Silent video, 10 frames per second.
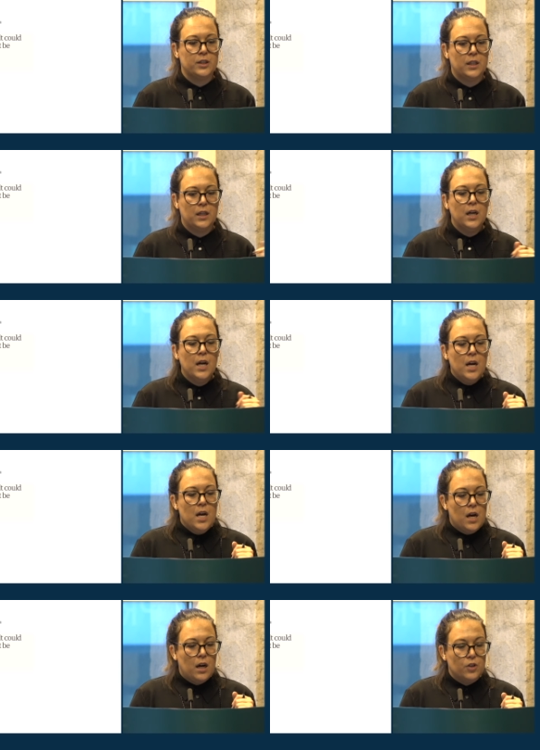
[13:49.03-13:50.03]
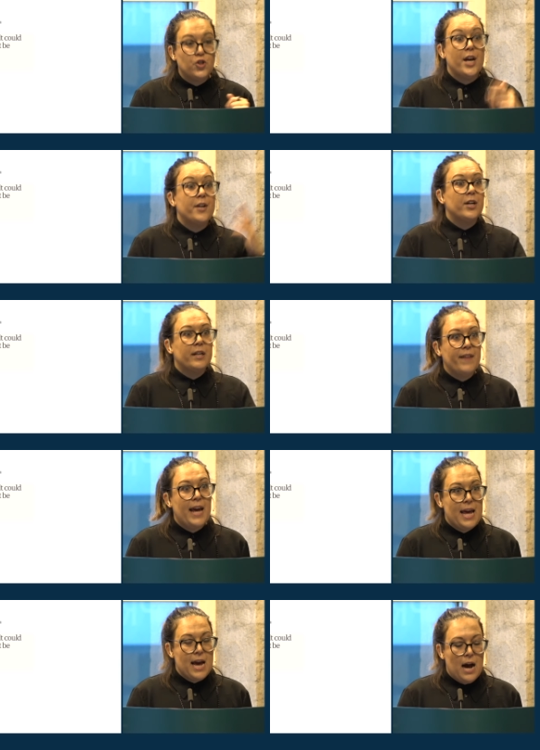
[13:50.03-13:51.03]
the uh, generative
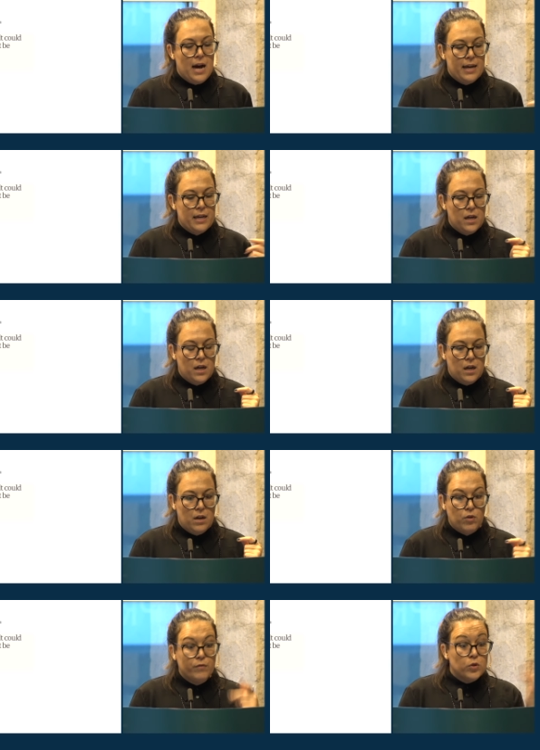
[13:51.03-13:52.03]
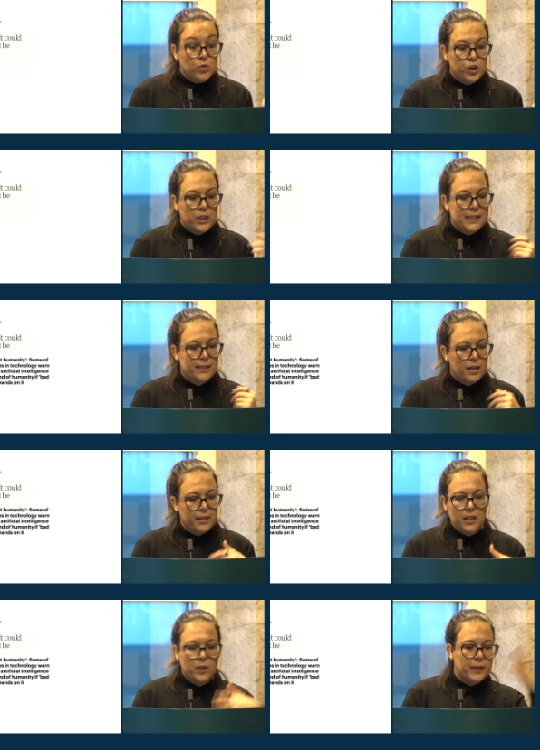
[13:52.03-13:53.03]
AI uh, revolution
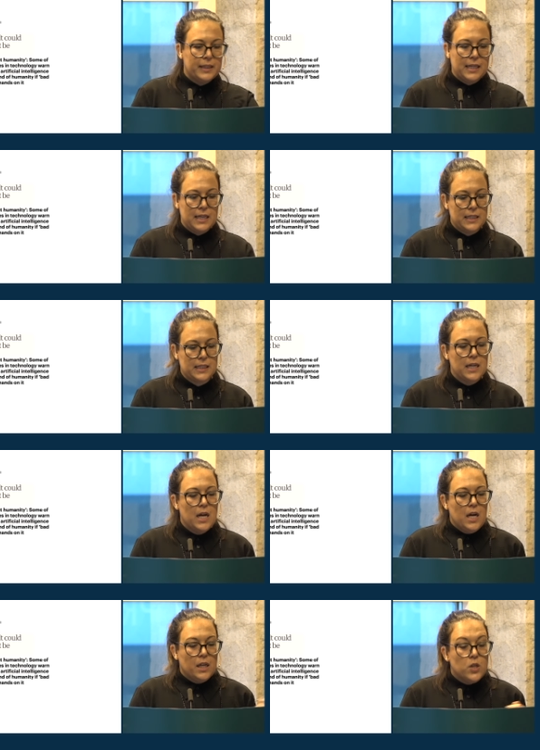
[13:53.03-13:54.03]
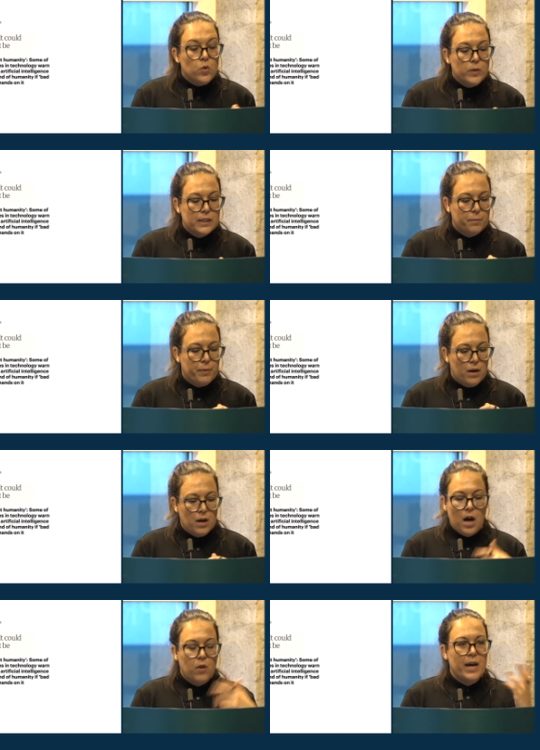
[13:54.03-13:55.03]
started with these news
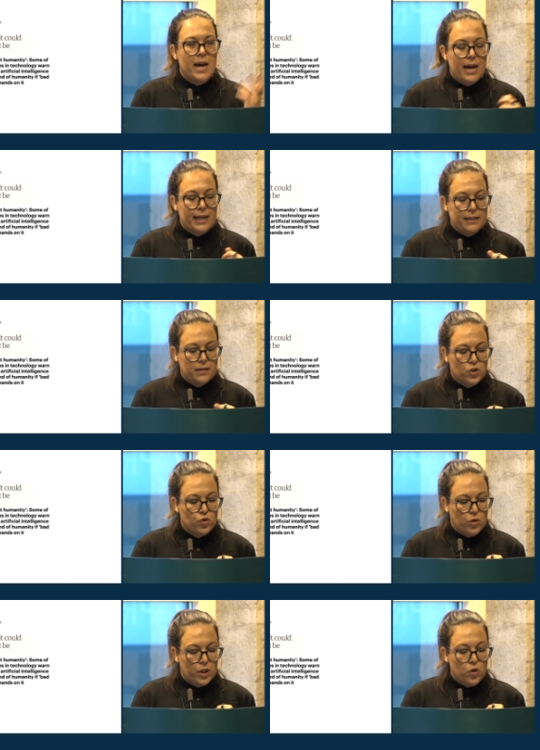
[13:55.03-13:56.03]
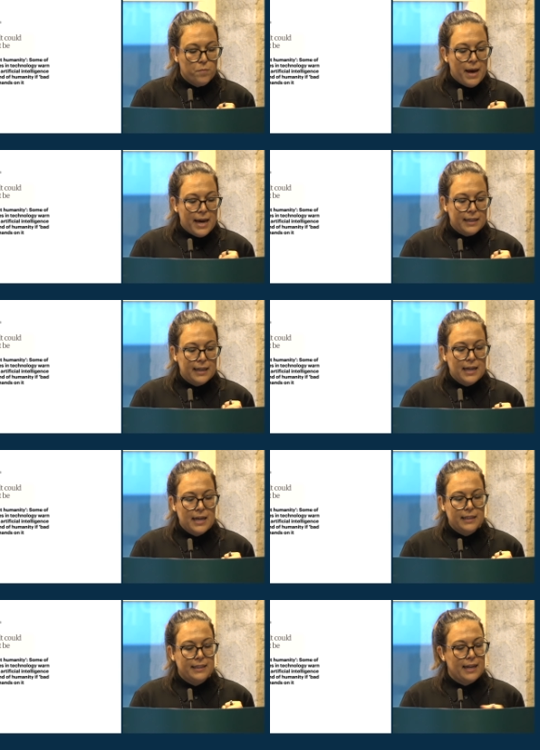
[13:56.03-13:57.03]
about how AI can destroy
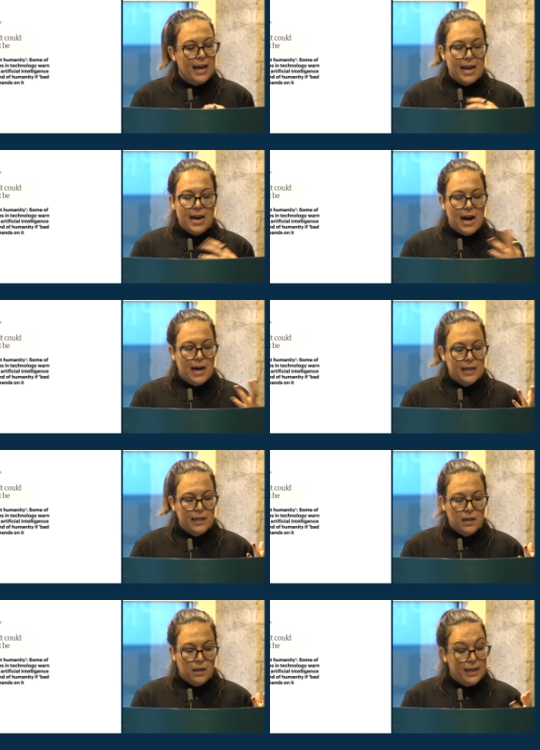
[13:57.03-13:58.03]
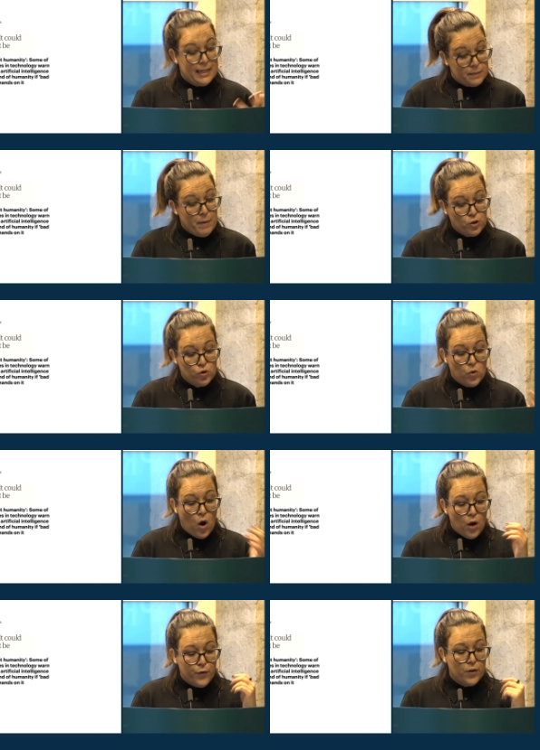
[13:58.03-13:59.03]
humanity, that AI uh, has much to
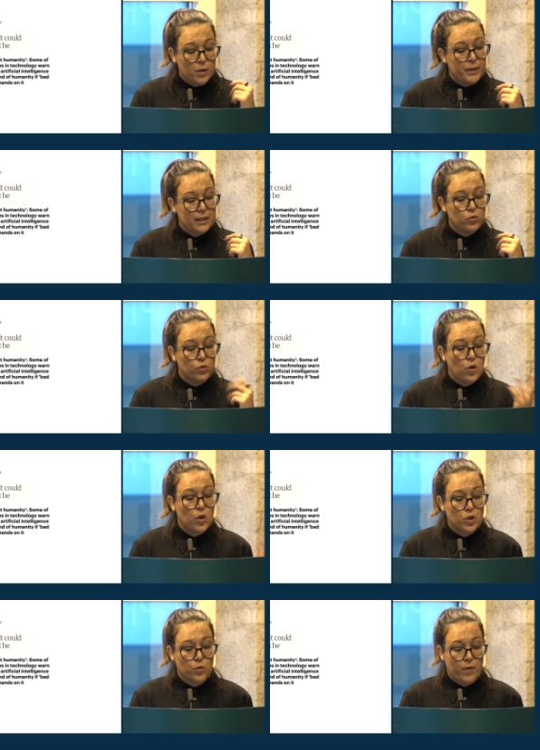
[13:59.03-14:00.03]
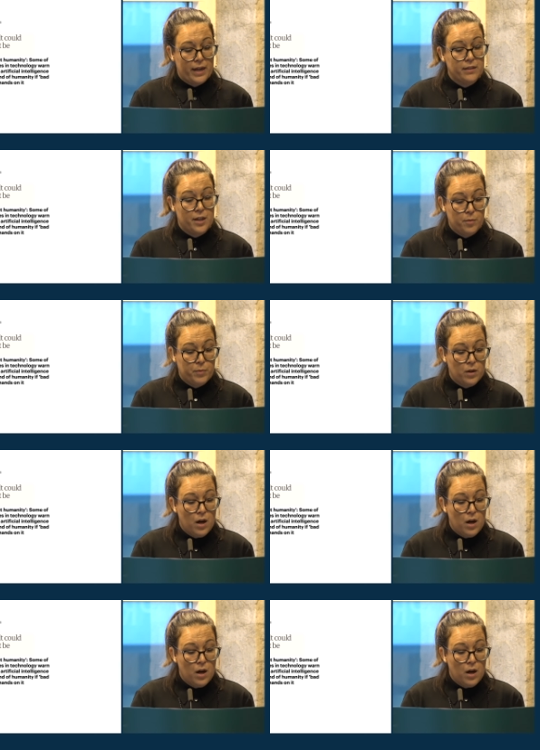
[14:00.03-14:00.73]
offer, but it could also wreak terrible